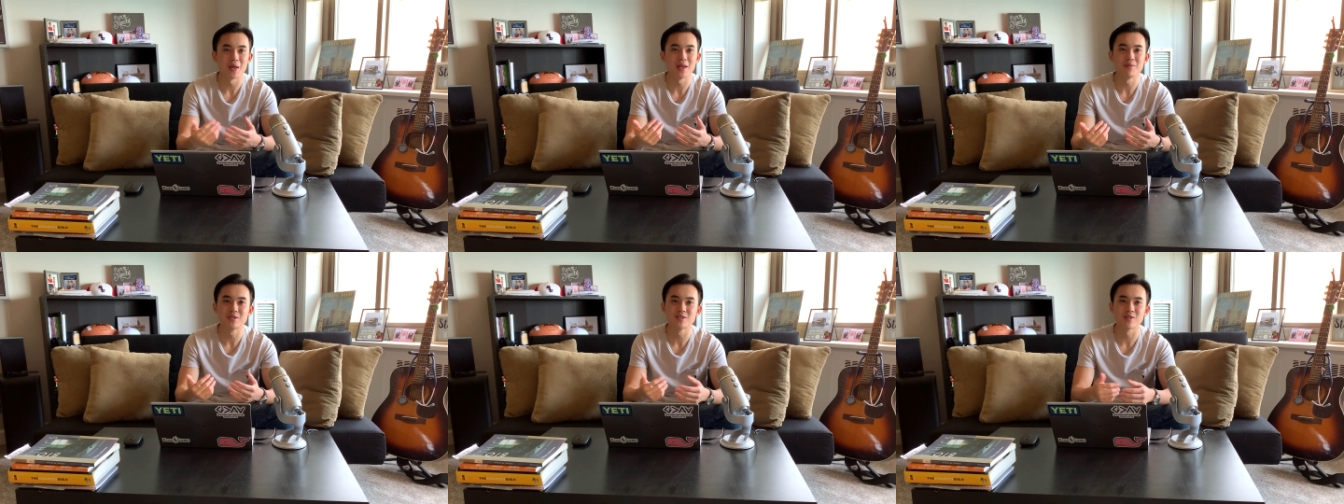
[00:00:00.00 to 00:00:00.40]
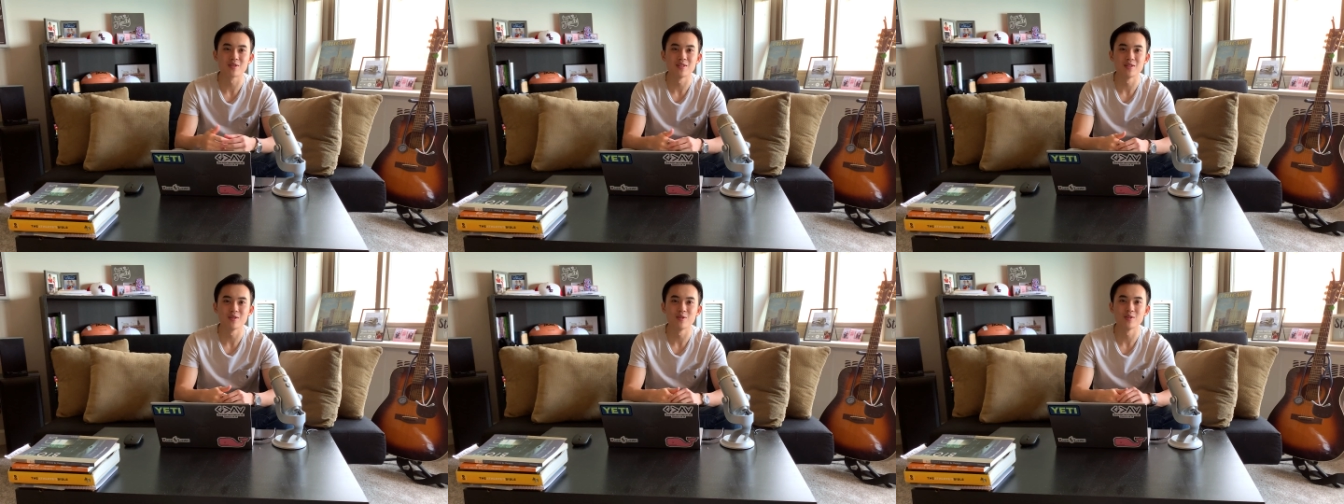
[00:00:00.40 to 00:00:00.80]
babies are
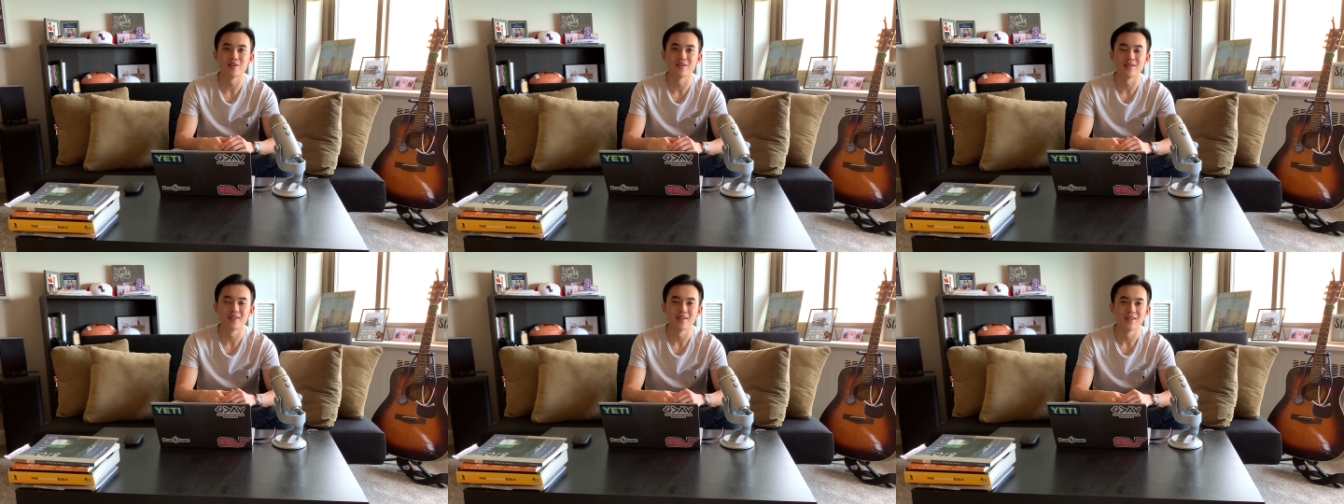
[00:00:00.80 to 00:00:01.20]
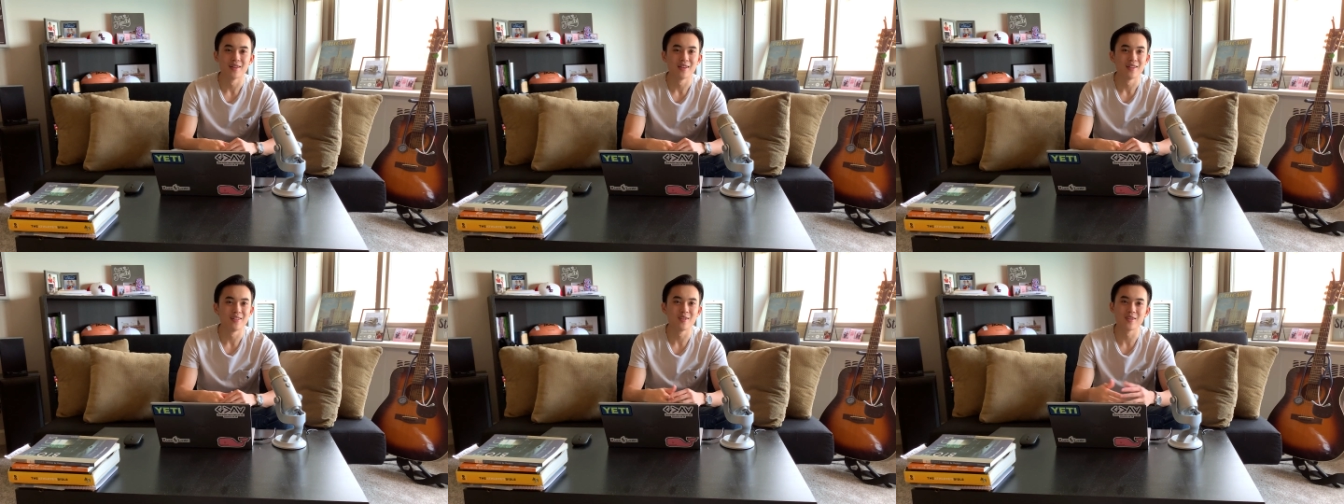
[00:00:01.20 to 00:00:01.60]
cute and
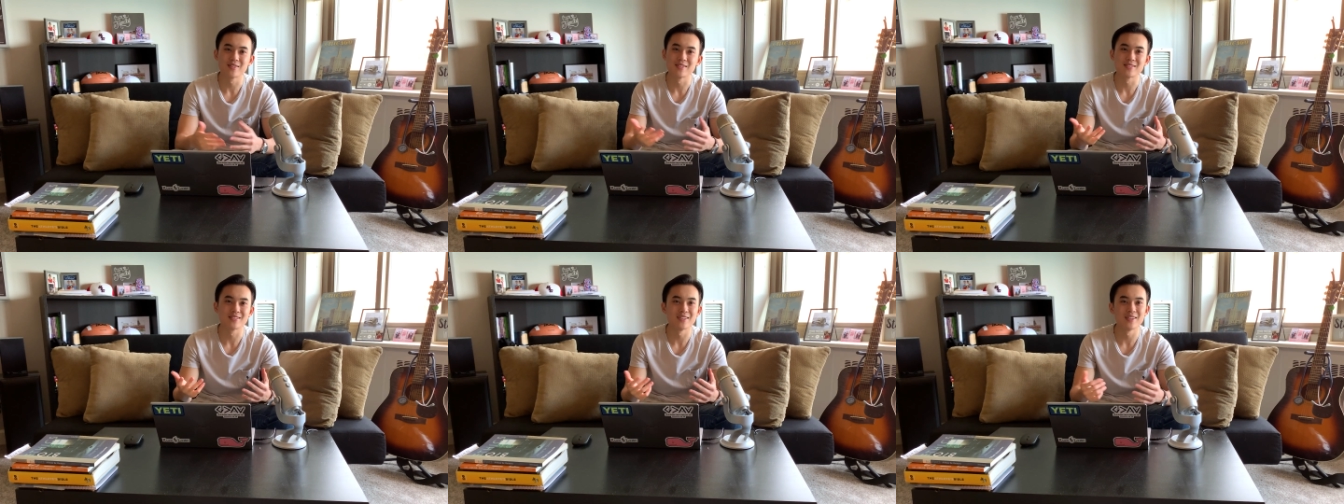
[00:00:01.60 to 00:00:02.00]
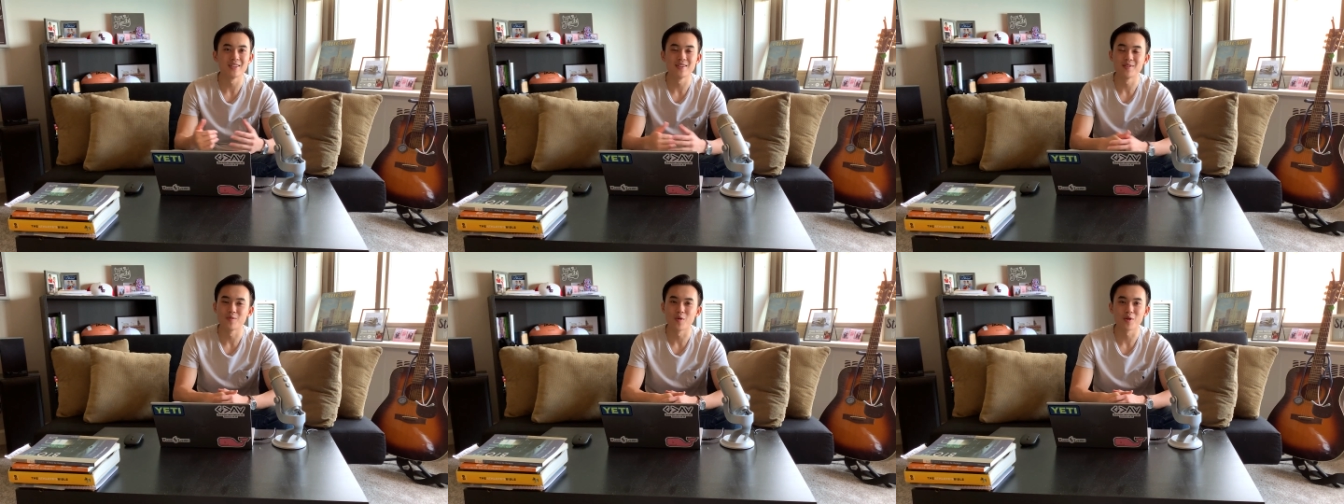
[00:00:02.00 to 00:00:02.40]
you get to
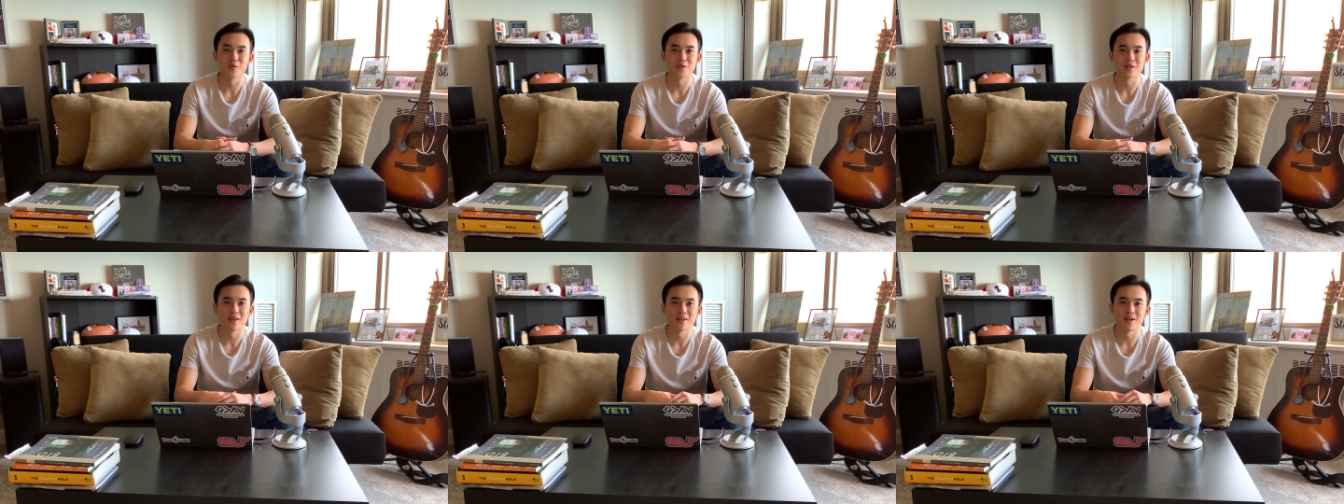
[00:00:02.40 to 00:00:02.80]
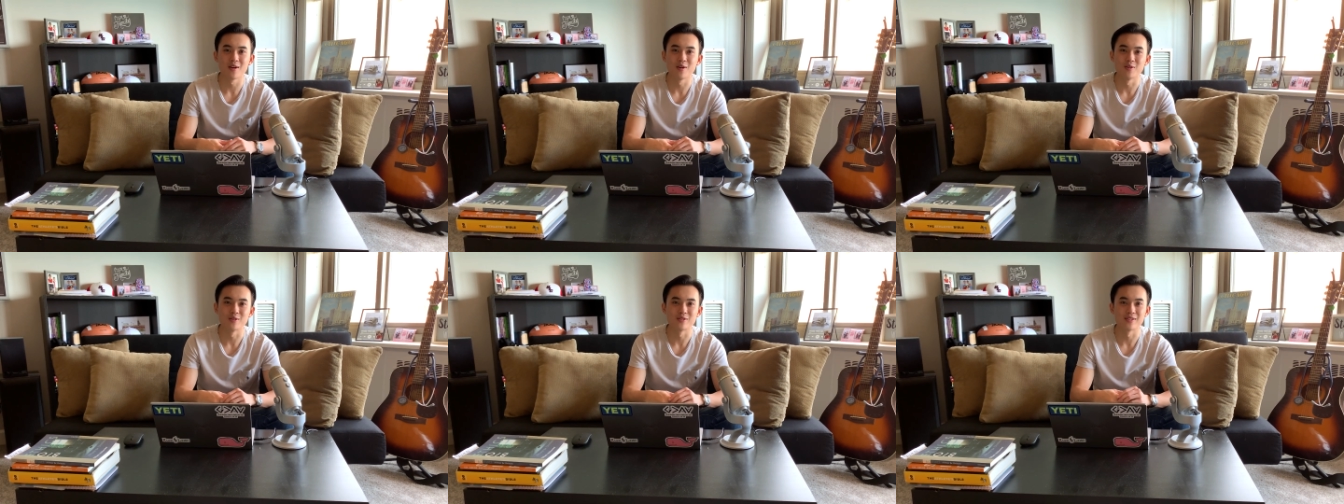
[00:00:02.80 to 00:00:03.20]
see and work with
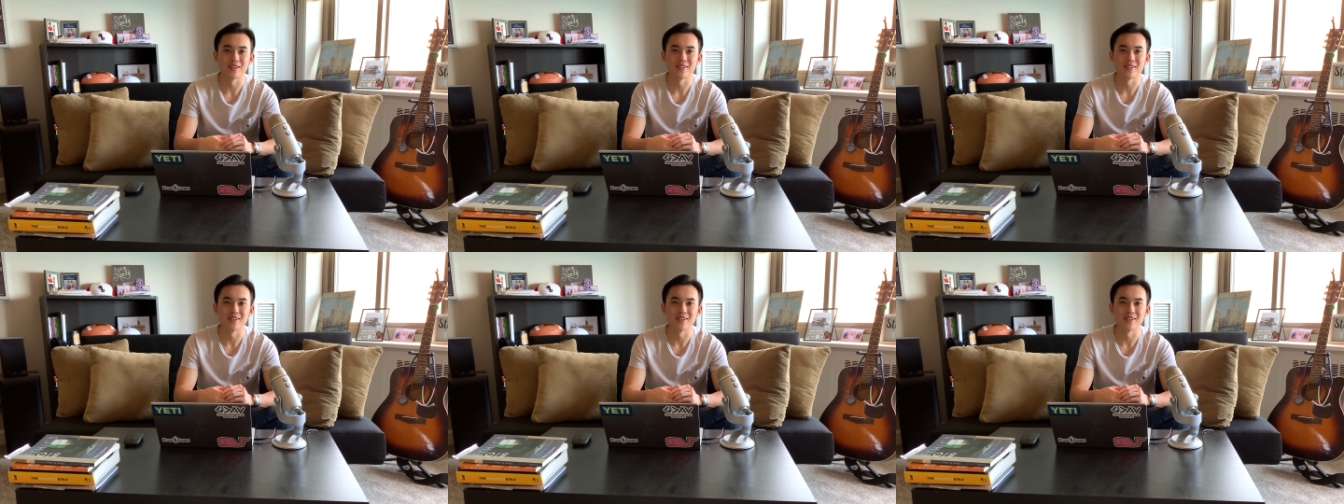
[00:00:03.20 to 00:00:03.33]
kiddos